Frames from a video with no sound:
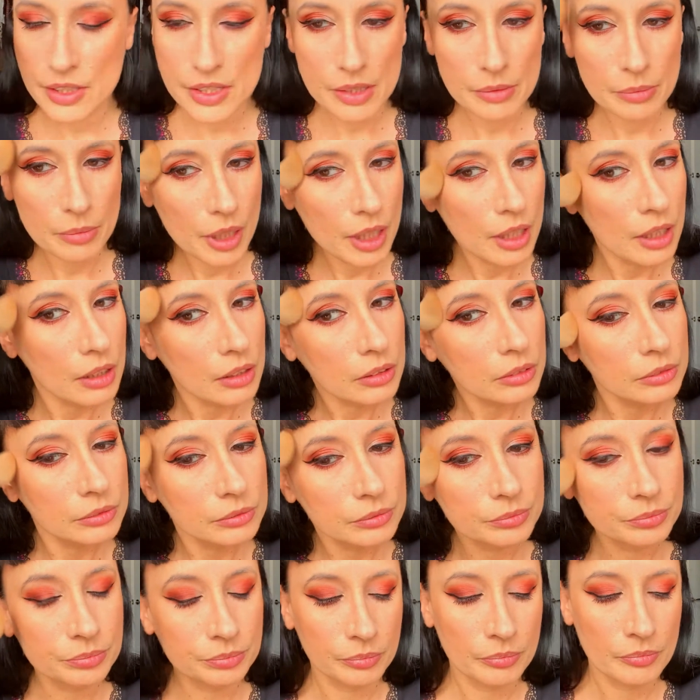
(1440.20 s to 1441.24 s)
as well,
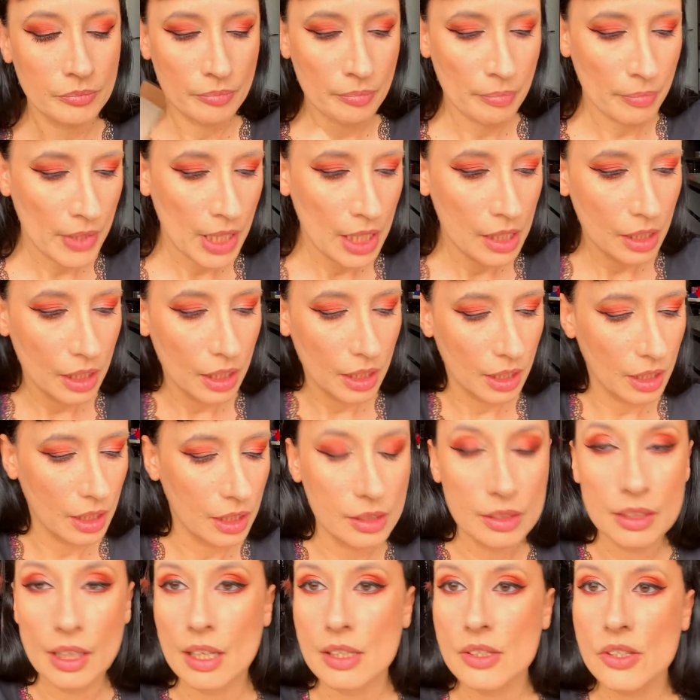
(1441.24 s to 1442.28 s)

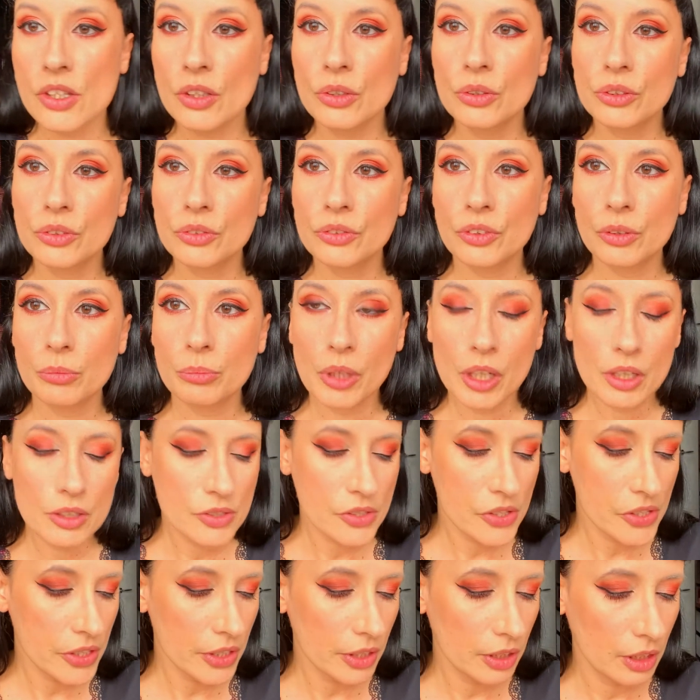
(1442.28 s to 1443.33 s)
and that's good for
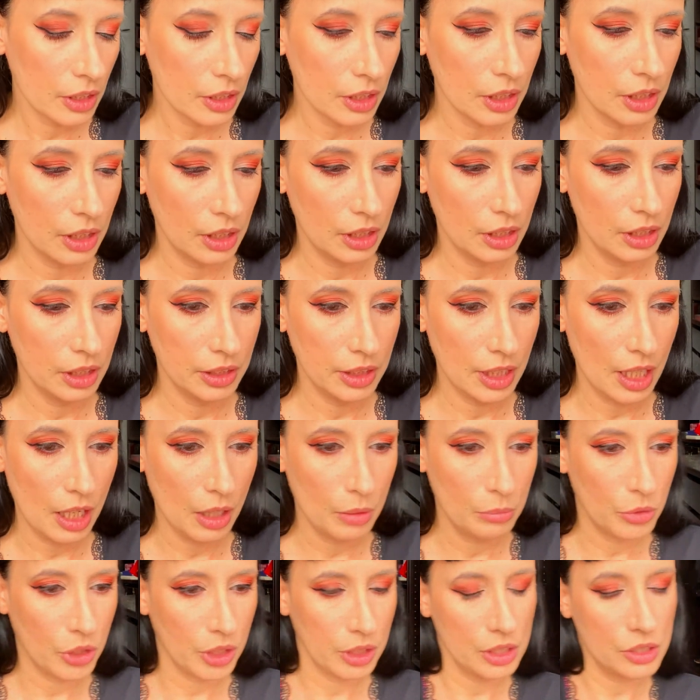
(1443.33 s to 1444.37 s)
bronzer. And now
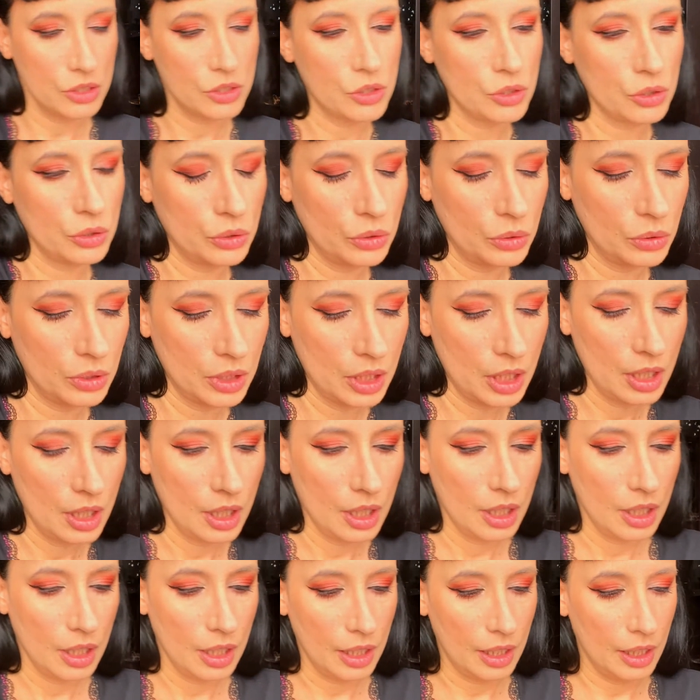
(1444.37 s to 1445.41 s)
I'm gonna do
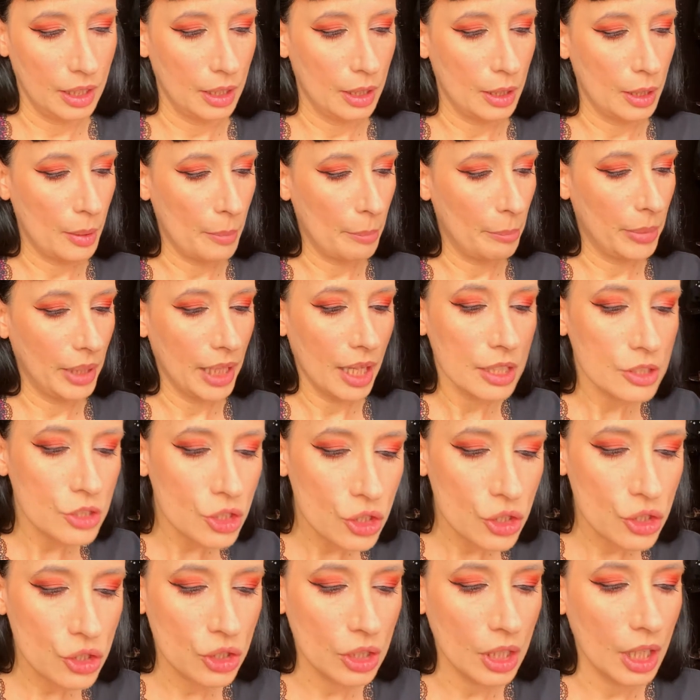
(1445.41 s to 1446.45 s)

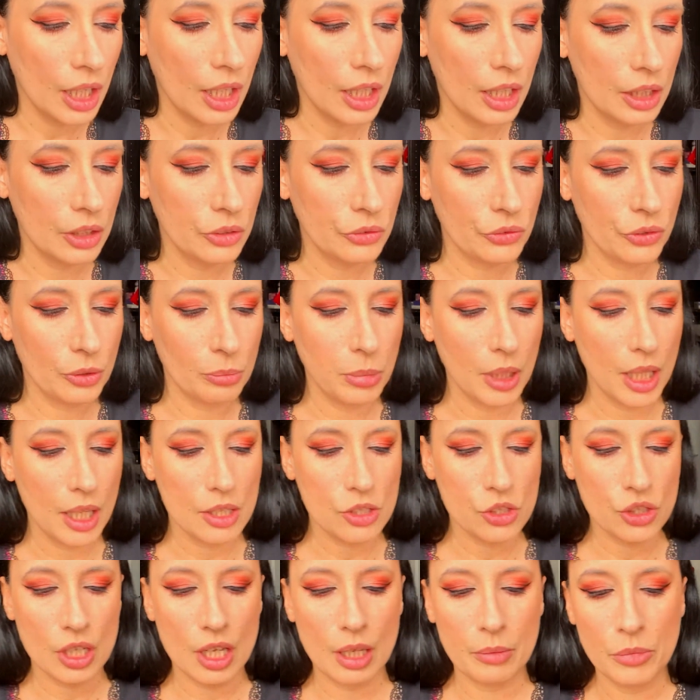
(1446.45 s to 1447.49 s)
blush, and for
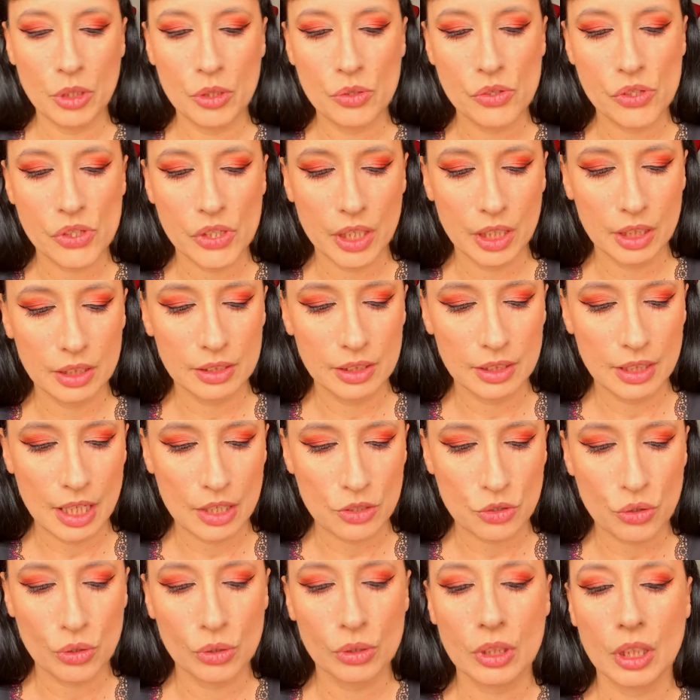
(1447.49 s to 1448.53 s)
blush I'm using the
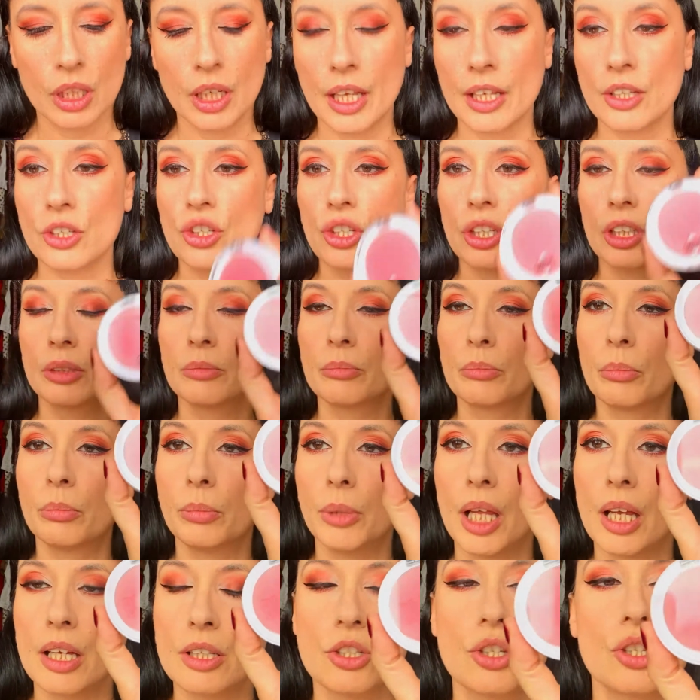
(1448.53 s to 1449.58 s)
Natural Collection
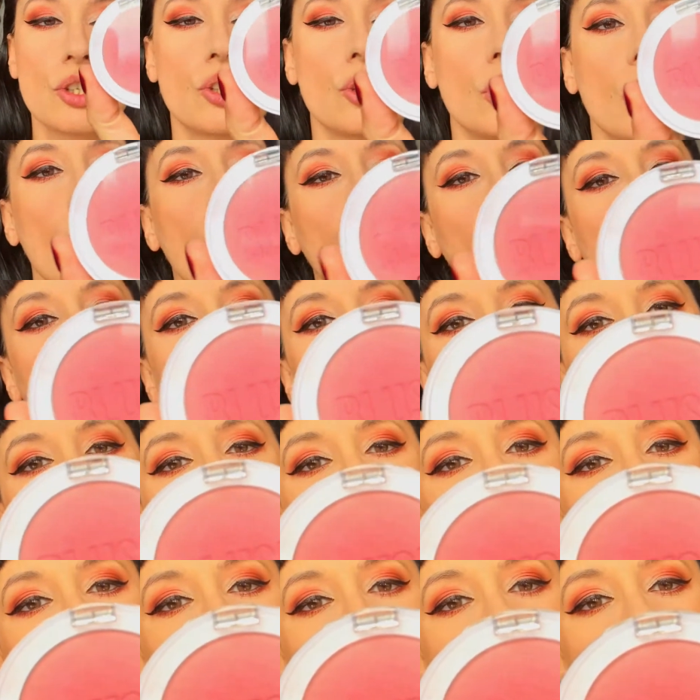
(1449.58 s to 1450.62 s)
blush
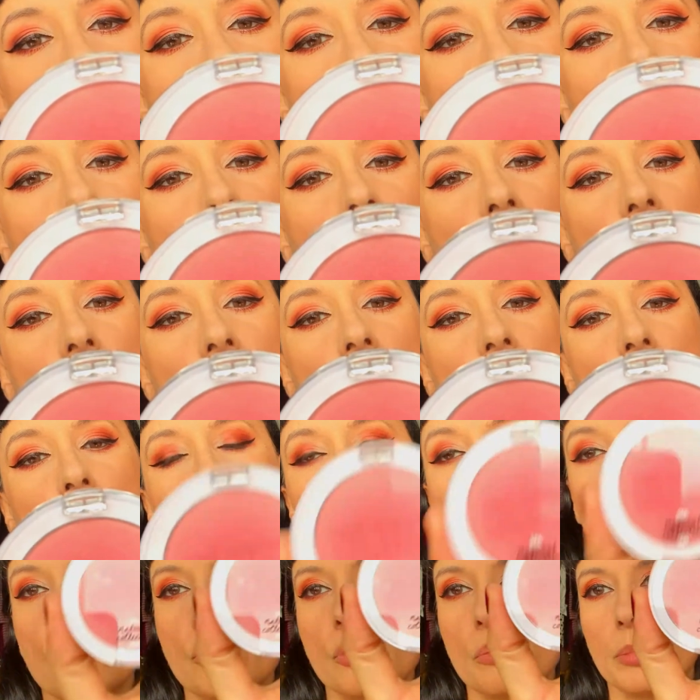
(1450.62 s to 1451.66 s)
in the shade
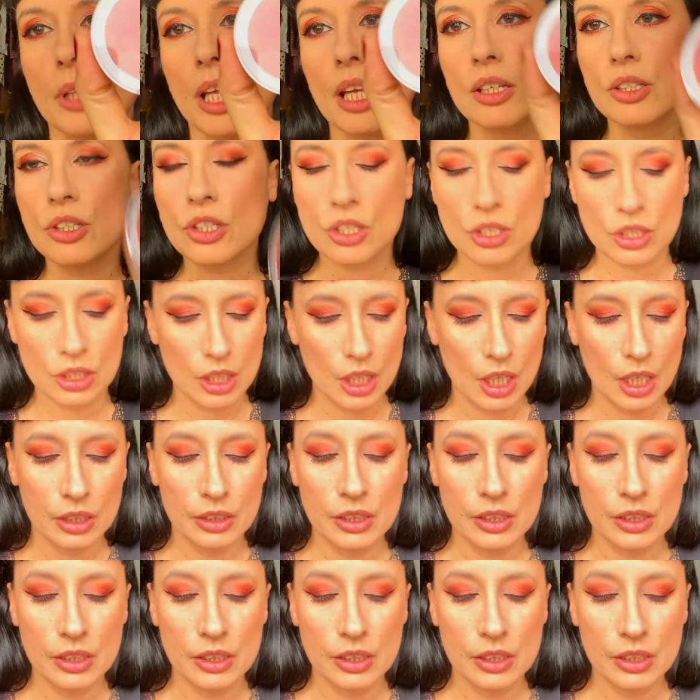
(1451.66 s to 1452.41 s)
Roseblush.